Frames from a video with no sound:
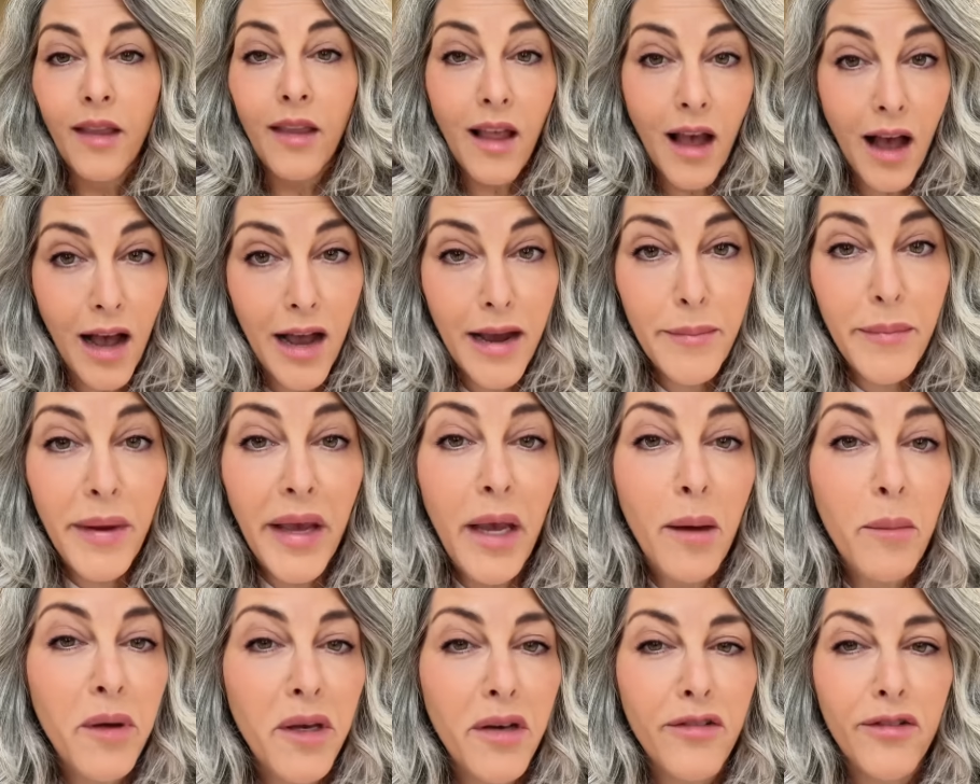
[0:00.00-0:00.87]
I'm
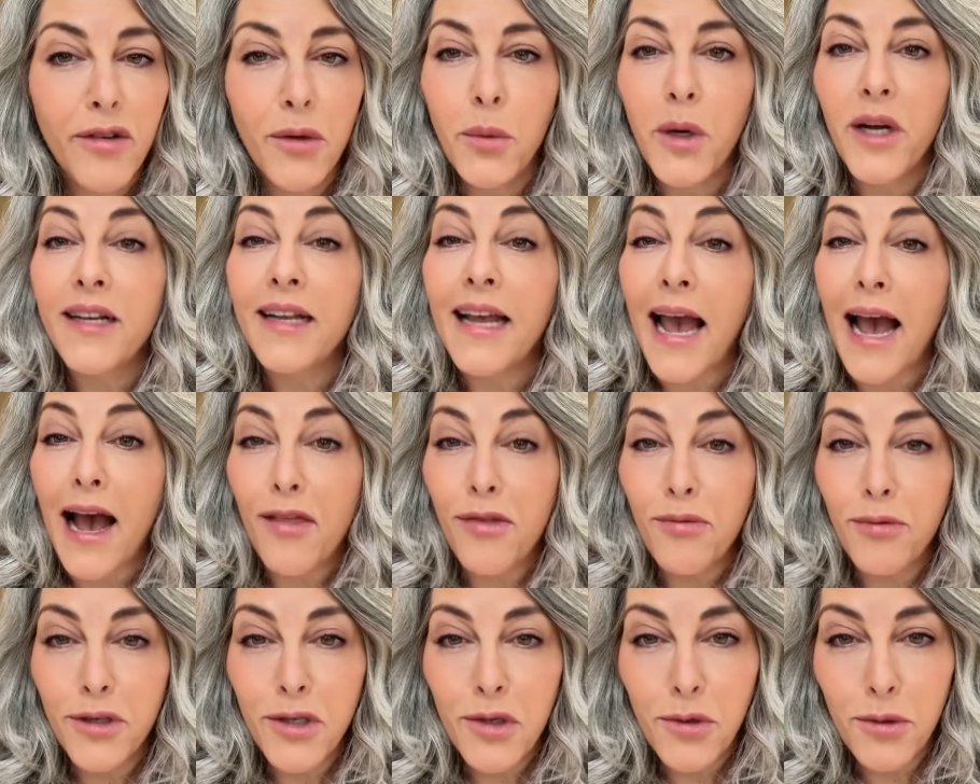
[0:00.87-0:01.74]
aiming for what
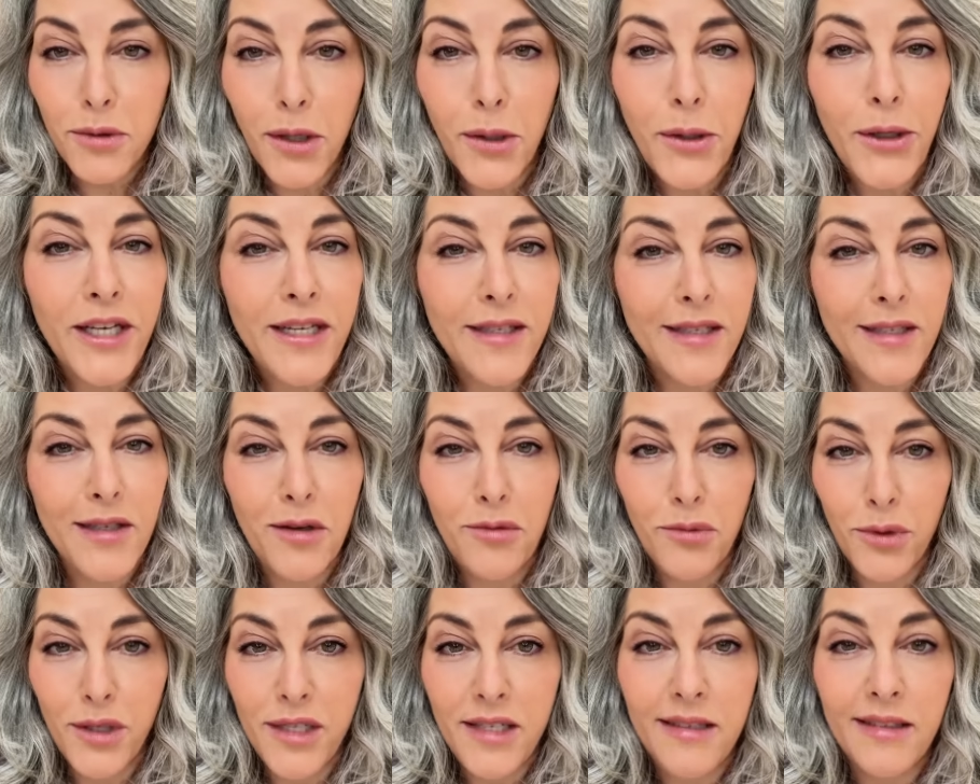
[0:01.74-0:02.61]
Catherine Grody said
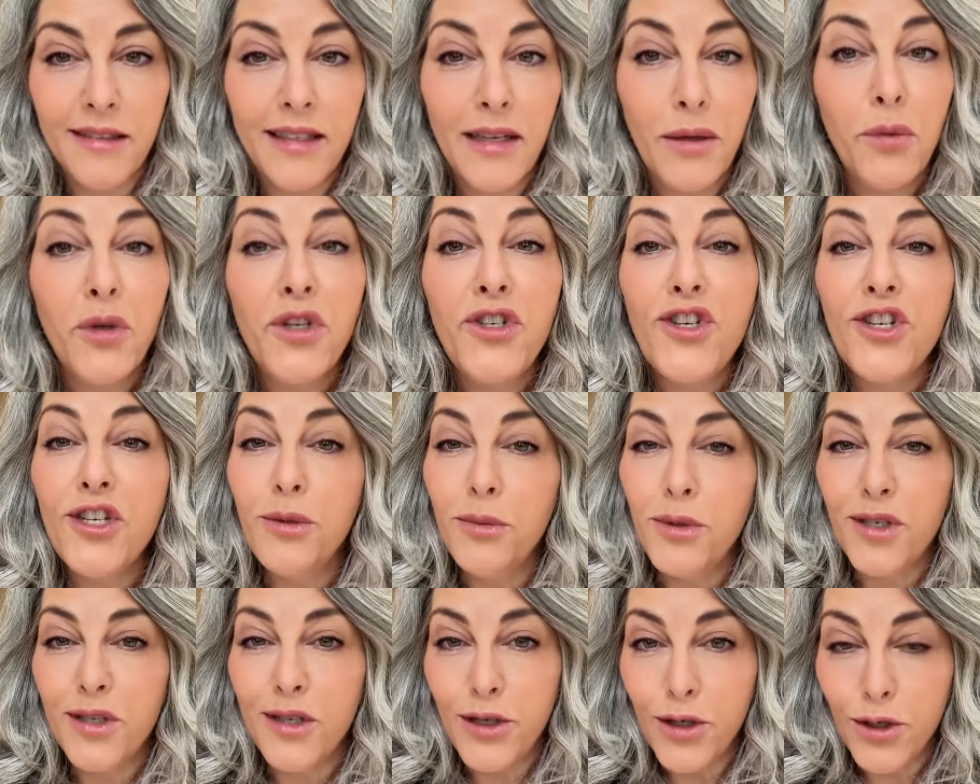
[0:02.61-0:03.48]
recently when she
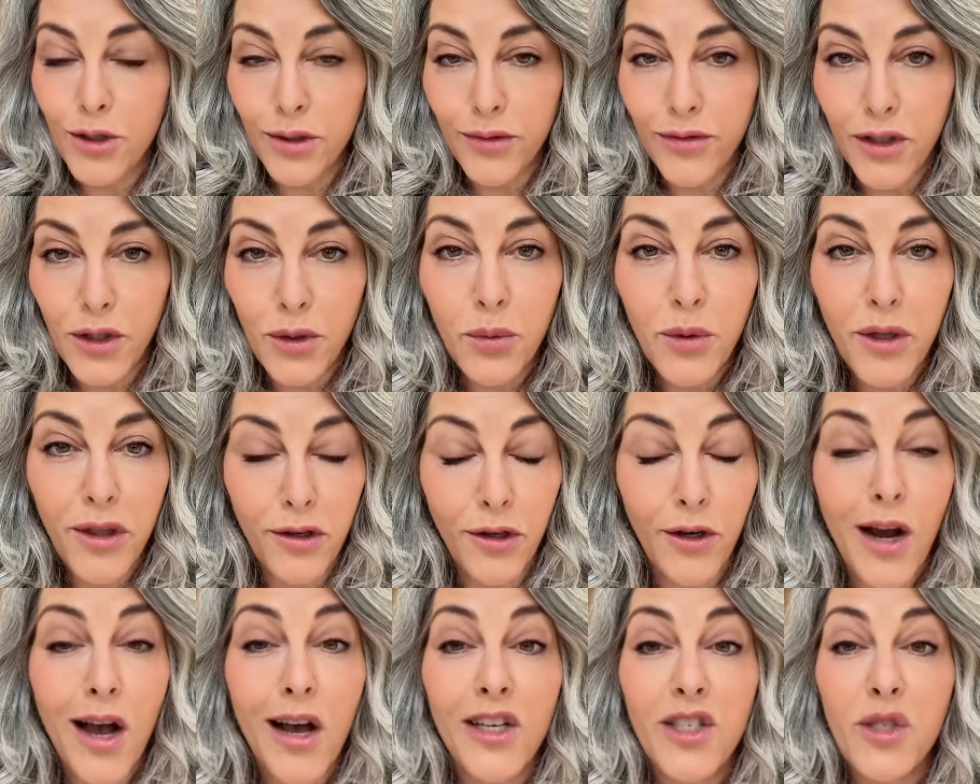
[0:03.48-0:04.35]
was interviewed with her
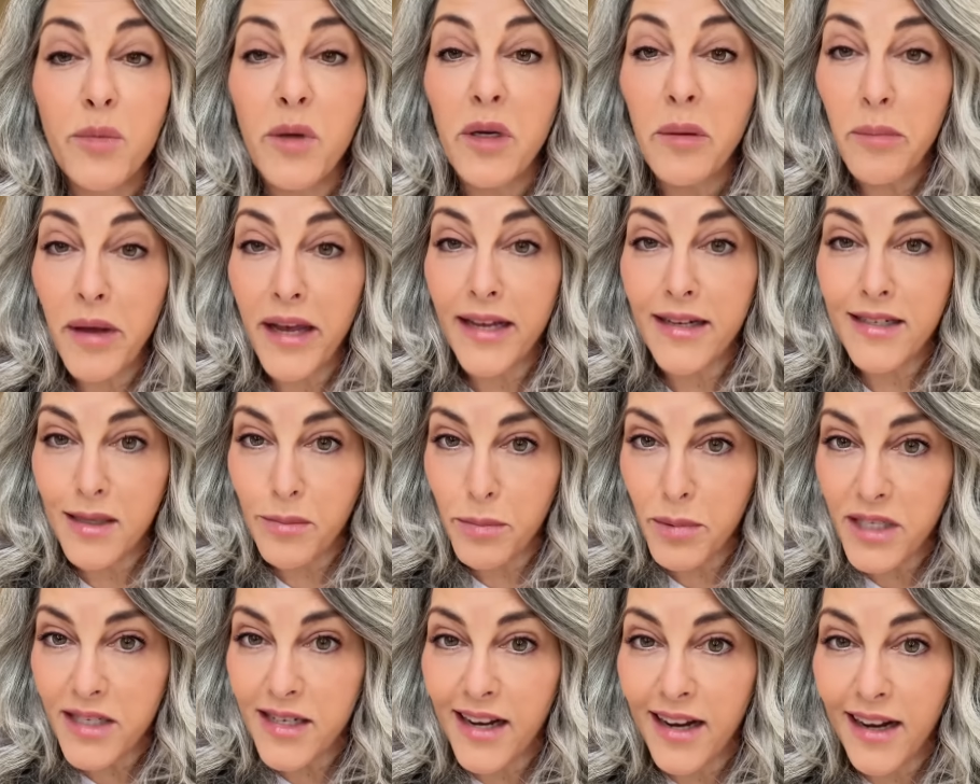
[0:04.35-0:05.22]
husband, Mandy
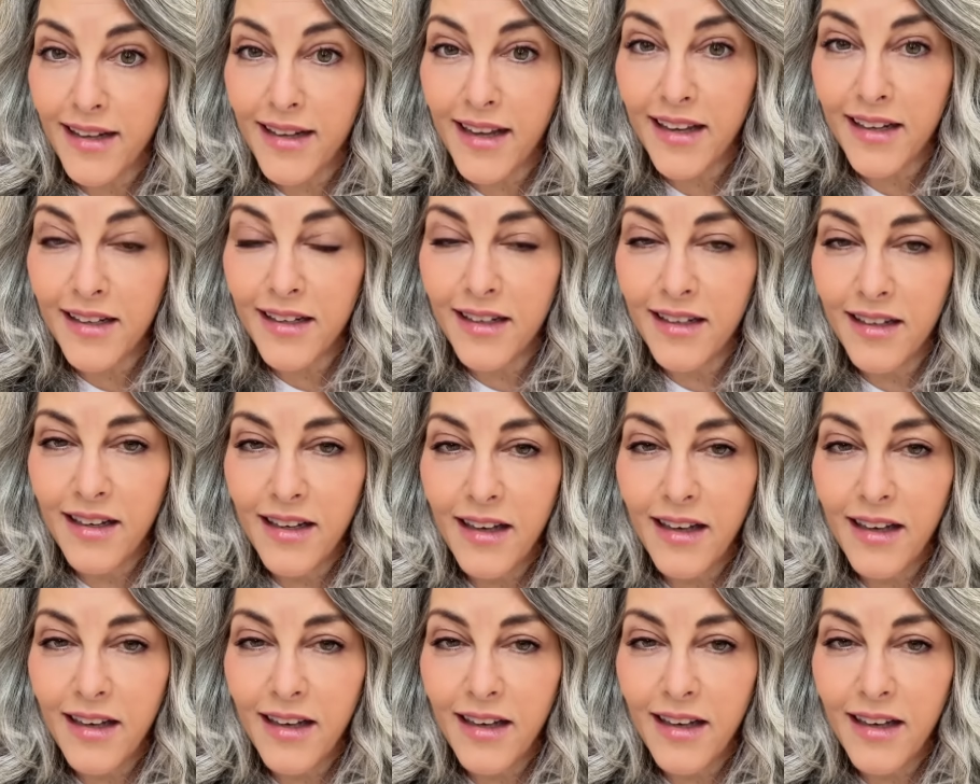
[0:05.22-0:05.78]
Patinkin.